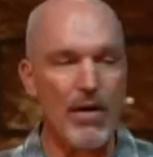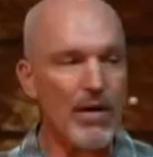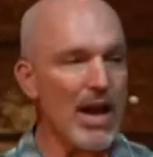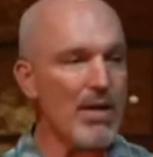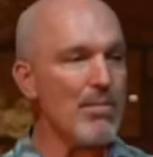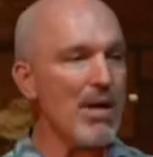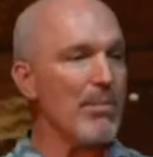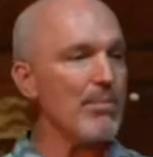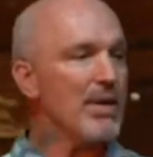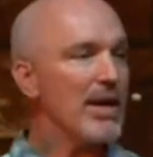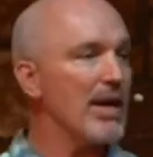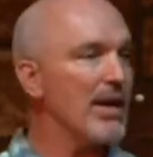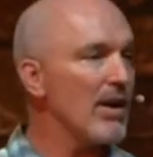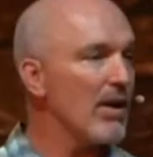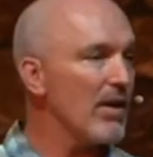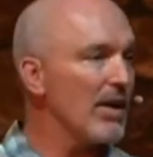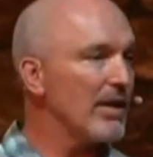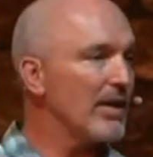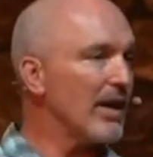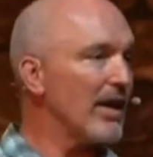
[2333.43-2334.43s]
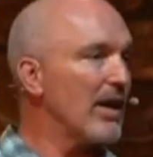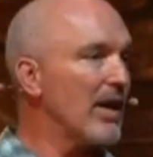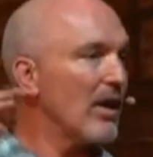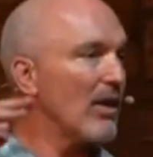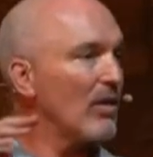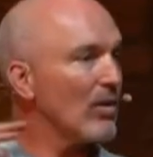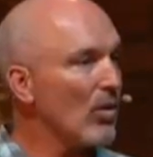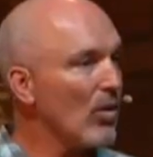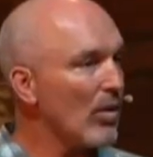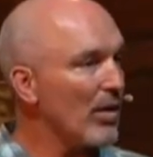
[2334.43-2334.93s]
I'm up here in the
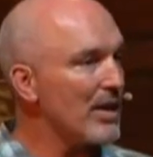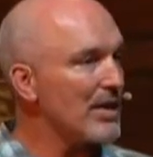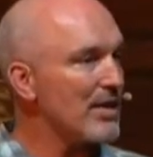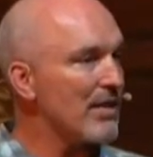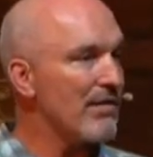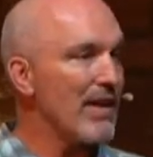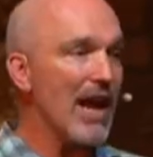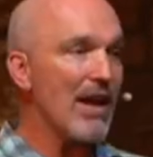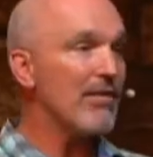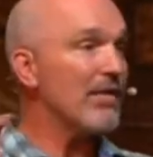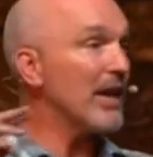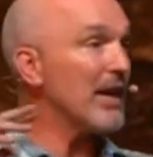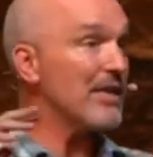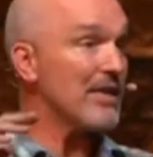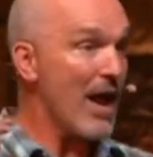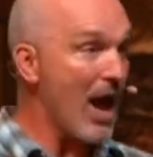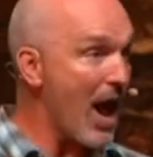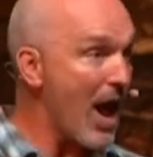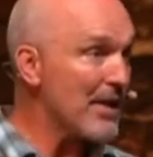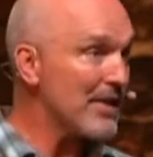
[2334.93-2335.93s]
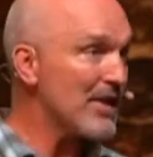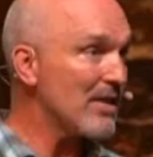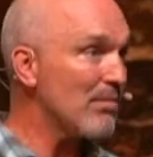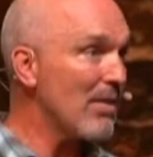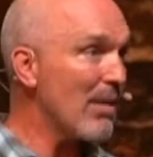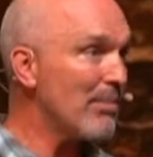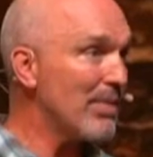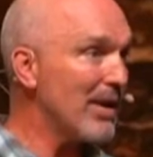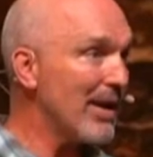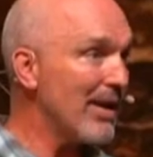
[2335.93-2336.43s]
glories of heaven. It's awesome
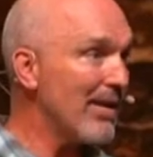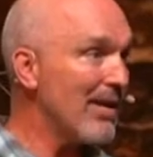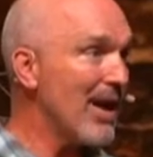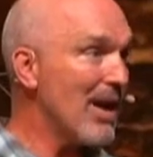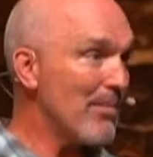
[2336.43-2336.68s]
up here.